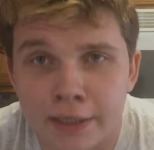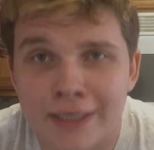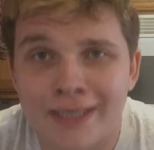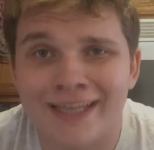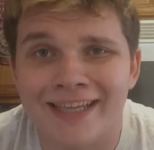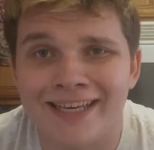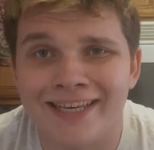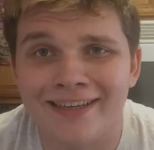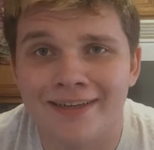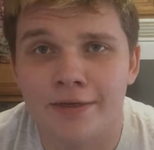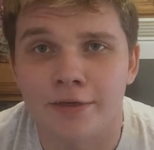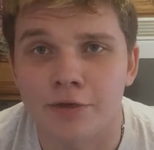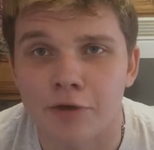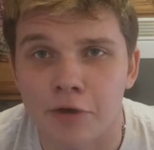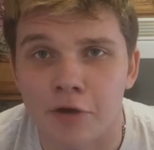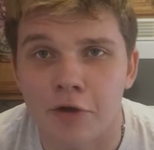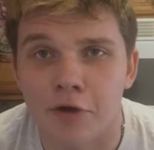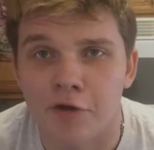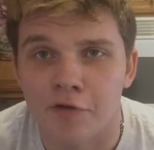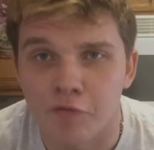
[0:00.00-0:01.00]
cleaning
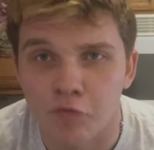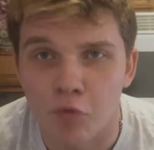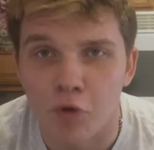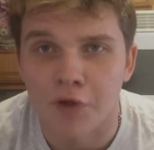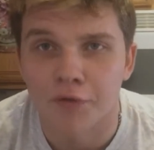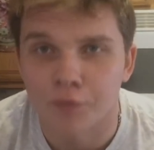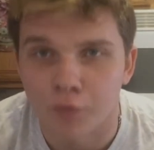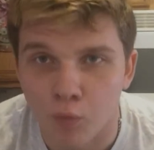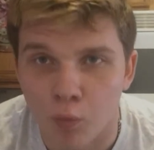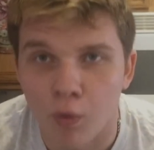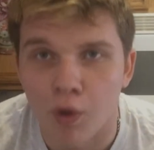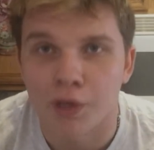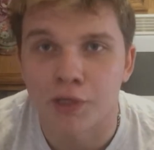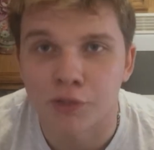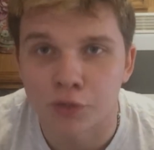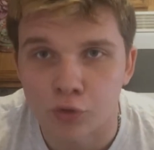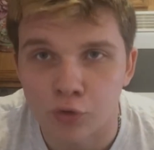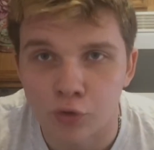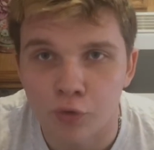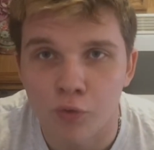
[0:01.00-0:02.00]
of what
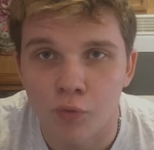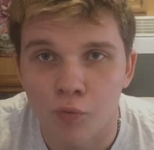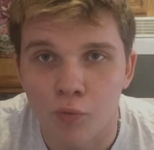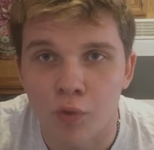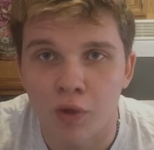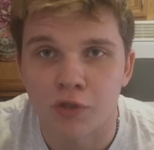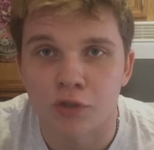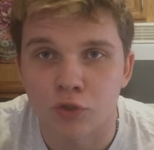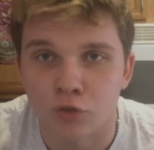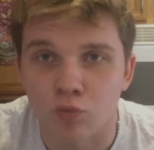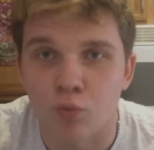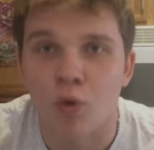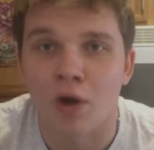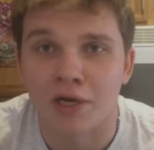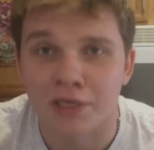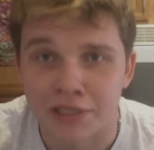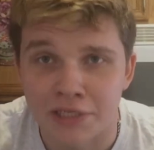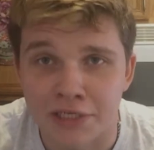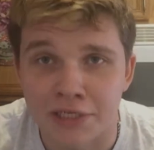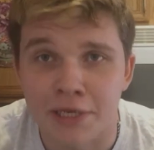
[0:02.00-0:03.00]
was once
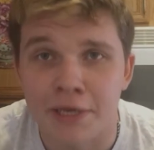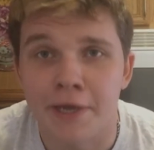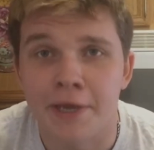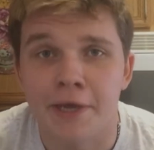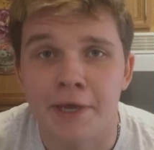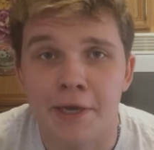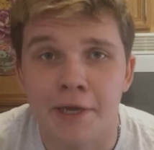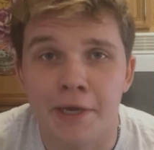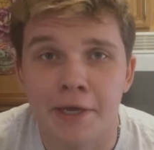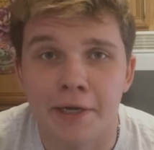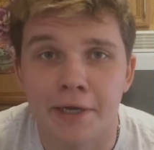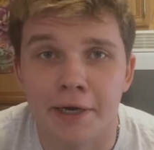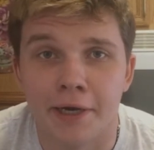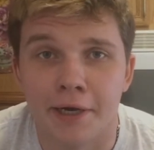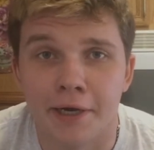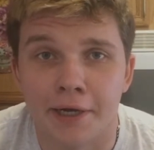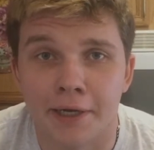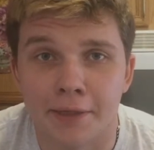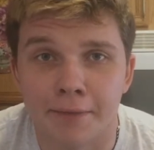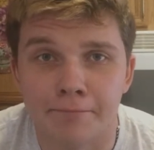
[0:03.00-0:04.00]
was
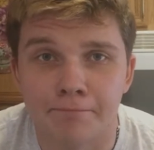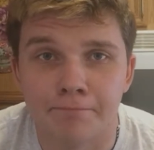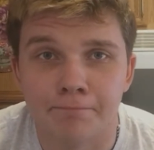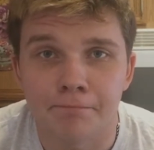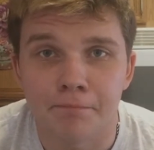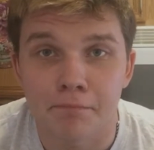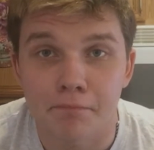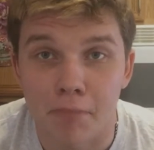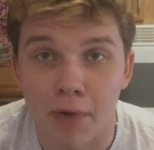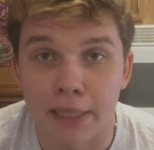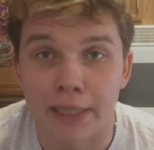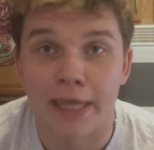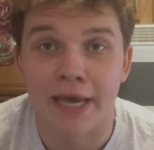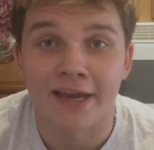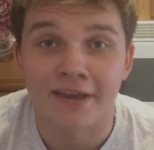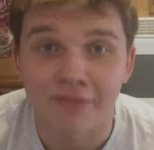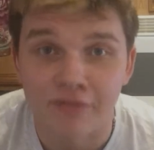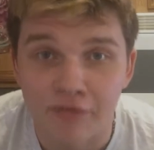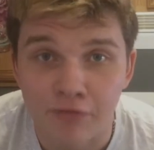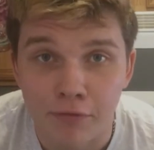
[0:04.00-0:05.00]
uh, my
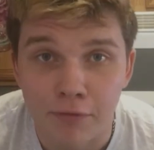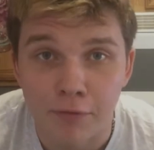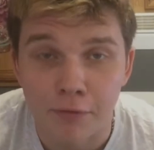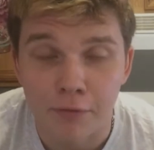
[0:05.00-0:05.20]
life.